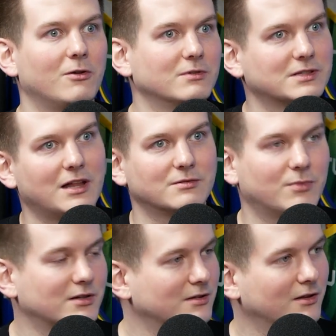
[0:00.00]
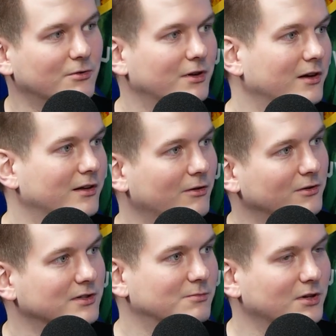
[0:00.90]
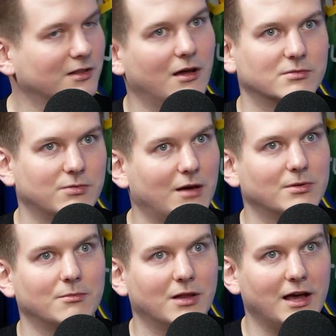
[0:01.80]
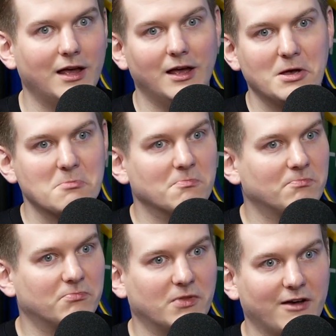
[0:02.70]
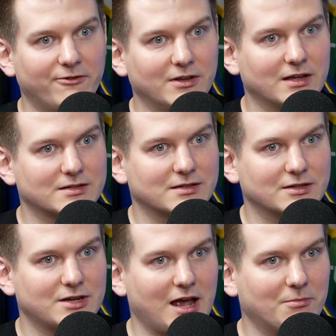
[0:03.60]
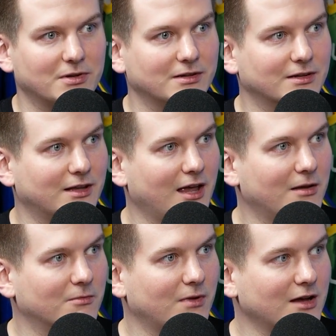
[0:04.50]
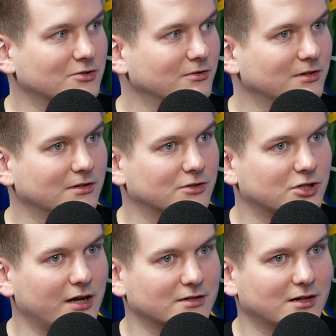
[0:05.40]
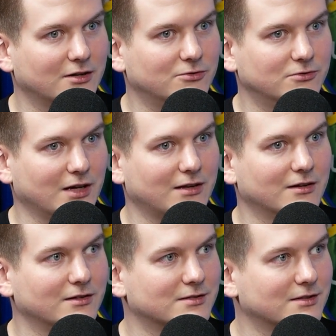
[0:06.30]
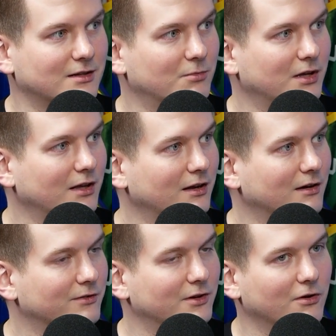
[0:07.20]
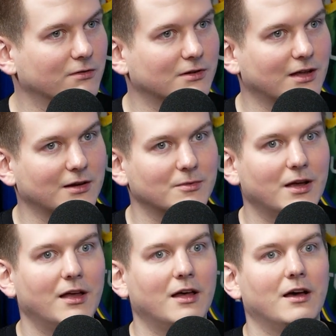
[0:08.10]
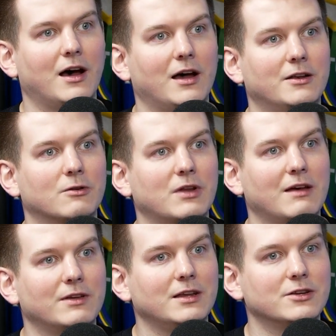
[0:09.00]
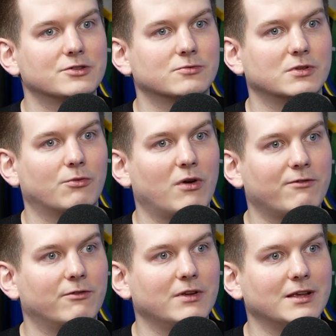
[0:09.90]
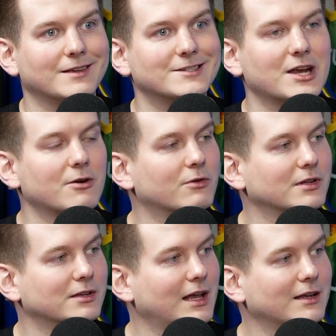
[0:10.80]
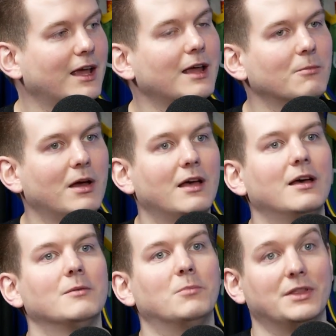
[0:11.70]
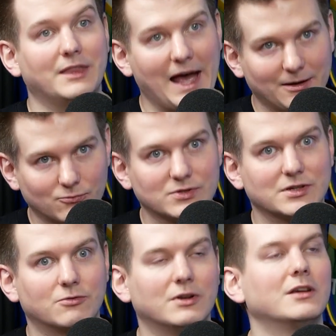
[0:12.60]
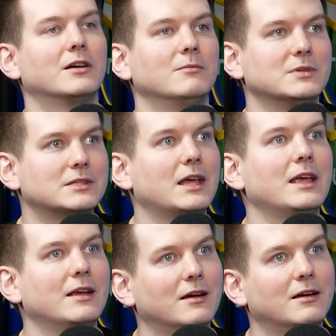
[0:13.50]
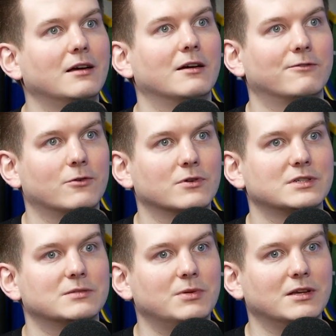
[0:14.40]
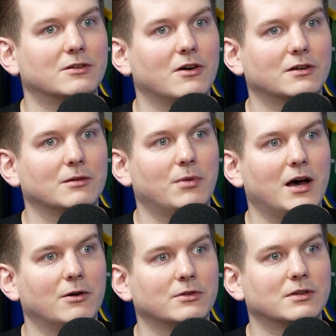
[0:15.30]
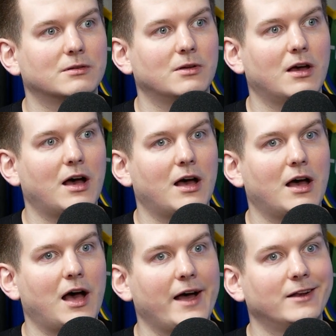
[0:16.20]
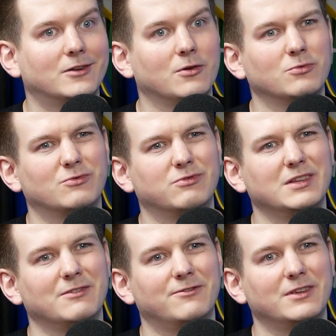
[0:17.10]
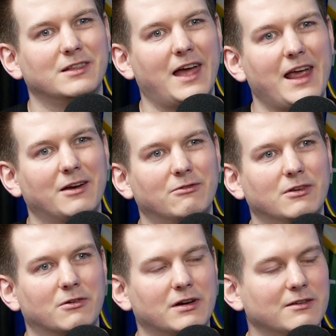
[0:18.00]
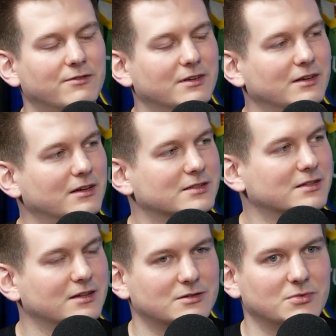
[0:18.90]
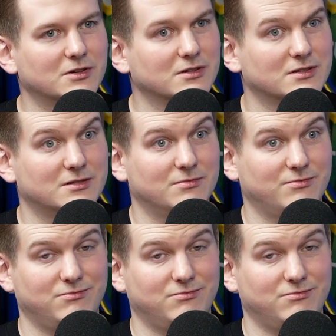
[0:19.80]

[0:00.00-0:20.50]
always helps Barcelona and all these big clubs, blah, blah, blah. Nothing as such happened in the game. Actually, Sharas got 2 technicals in the beginning of the overtime. I don't have any issues with the refereeing in general in that game, but that was a critical mistake. Of course, it's being talked about. I don't really feel angry or anything as such, because